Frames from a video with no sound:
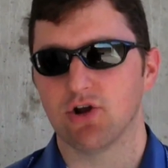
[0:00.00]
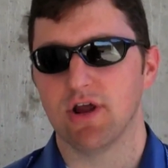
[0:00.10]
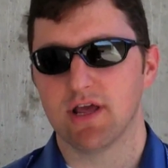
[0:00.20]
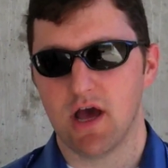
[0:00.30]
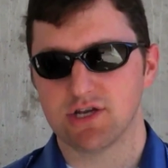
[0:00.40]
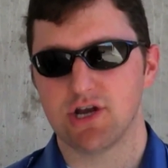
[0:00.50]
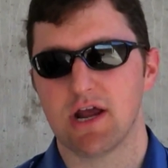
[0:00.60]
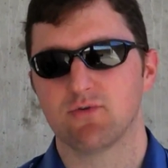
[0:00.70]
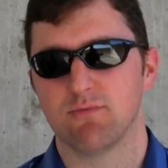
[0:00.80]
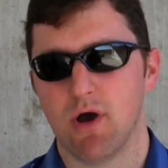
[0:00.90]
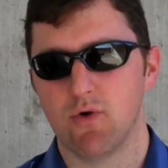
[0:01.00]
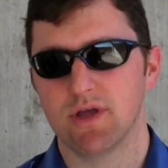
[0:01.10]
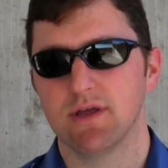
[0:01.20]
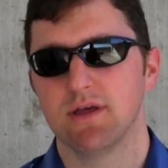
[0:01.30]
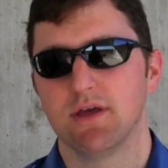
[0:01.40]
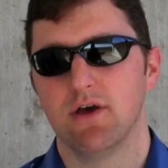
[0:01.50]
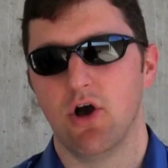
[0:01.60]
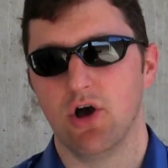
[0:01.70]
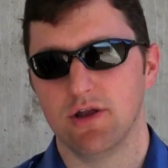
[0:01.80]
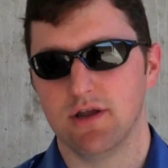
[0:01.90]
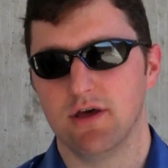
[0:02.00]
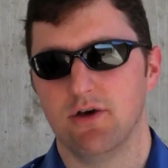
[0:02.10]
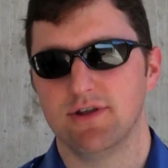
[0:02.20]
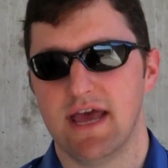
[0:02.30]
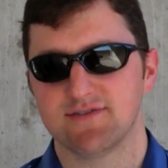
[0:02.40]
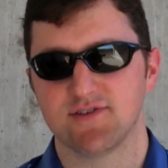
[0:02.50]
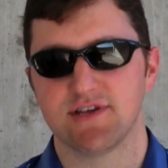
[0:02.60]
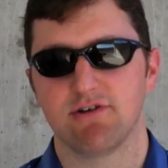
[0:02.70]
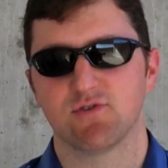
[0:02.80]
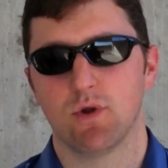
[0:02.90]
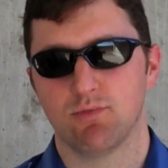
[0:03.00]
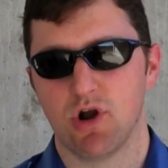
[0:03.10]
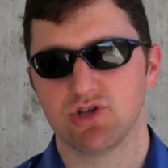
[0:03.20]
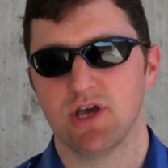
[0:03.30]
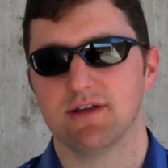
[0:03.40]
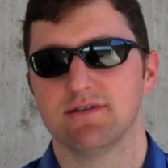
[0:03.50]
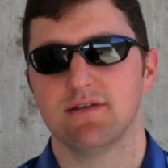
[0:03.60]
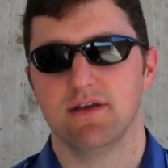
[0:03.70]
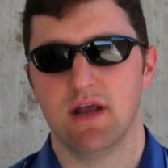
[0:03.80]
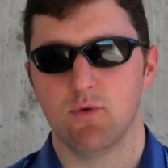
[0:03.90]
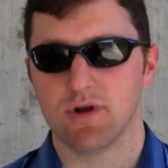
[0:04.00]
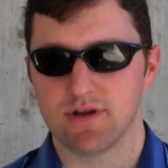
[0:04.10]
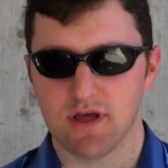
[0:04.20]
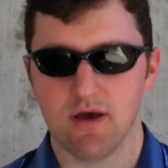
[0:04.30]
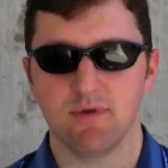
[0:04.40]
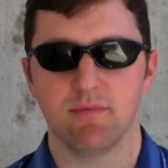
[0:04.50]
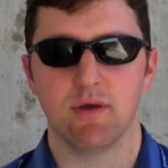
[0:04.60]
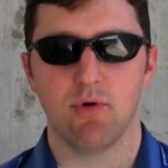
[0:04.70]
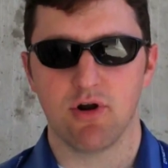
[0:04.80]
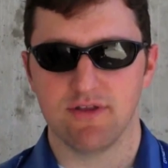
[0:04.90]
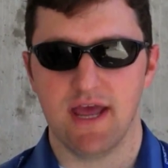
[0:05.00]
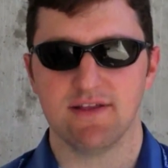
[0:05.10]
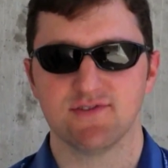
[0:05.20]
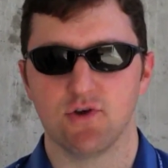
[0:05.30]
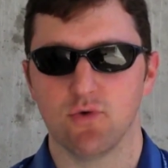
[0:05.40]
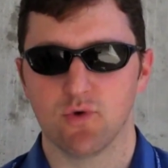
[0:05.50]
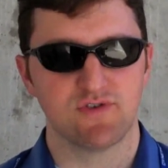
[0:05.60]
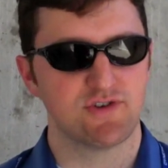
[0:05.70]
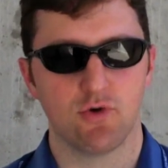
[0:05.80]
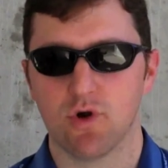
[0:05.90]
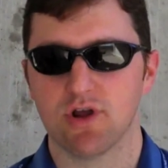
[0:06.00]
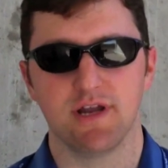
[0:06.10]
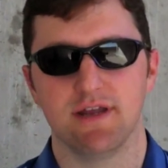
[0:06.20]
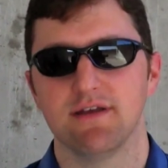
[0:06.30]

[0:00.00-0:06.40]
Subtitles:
a great contract with Boeing on NASA's Ares 1 project, and I wanted to come and be a part of that. So we're still working it.